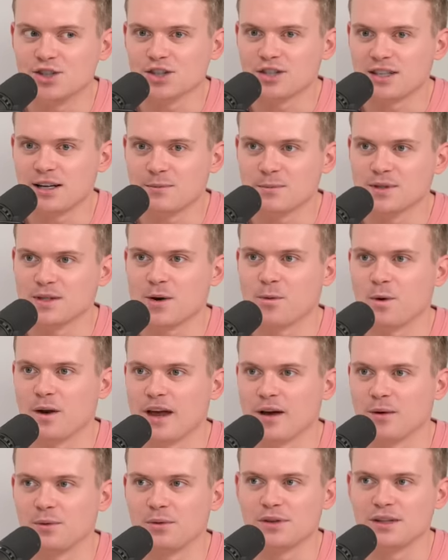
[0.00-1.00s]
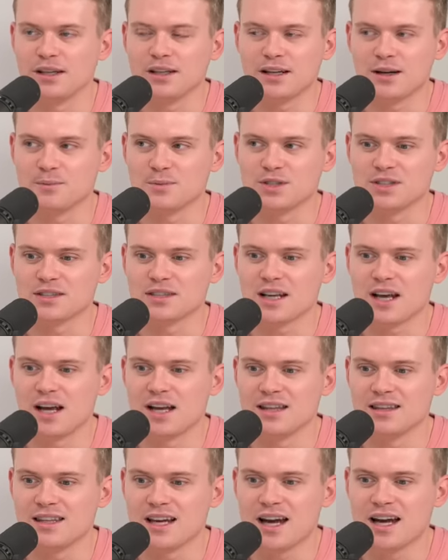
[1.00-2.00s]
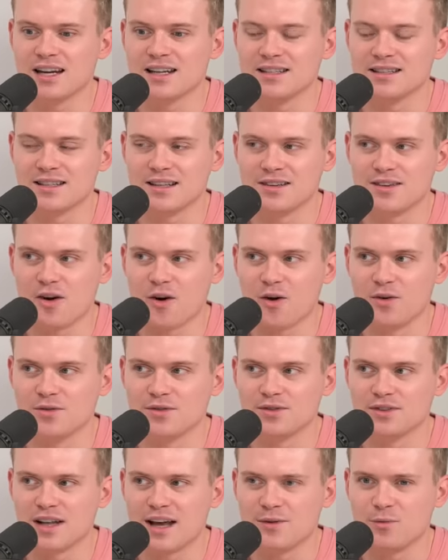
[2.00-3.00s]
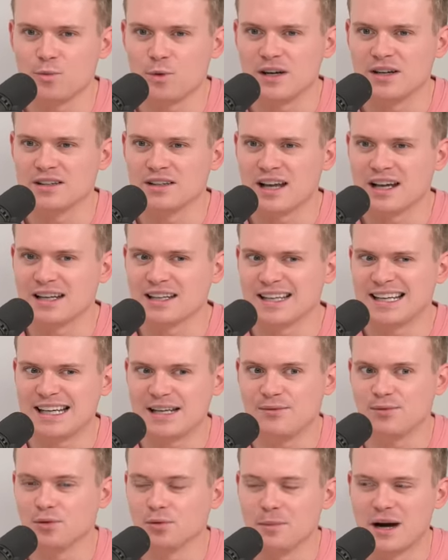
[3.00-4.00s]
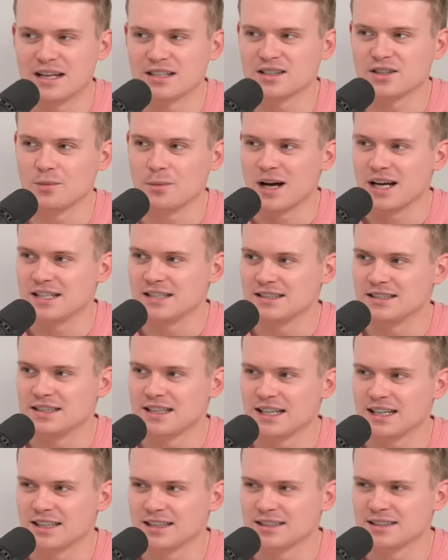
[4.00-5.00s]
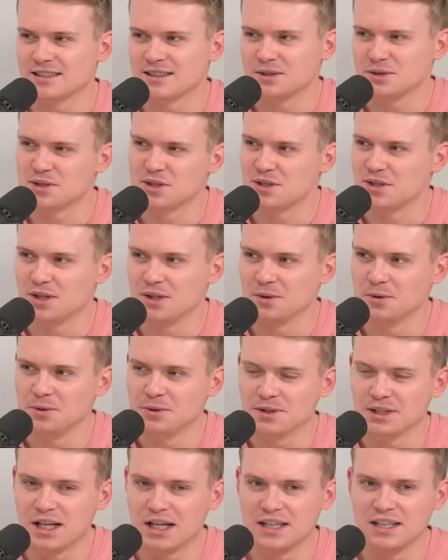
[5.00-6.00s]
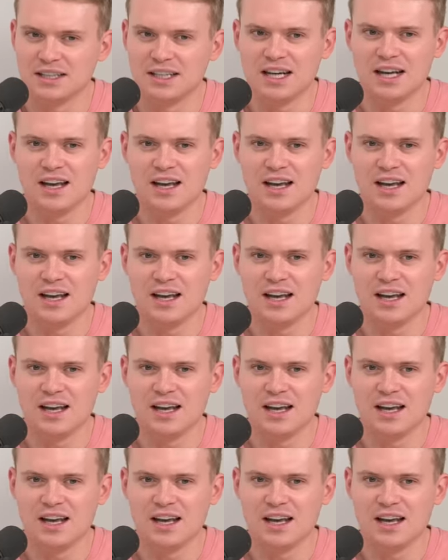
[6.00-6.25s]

just seems so unhealthy, and I'm just like, that is an odd, like weird, like evil mastermind thing to do. Like,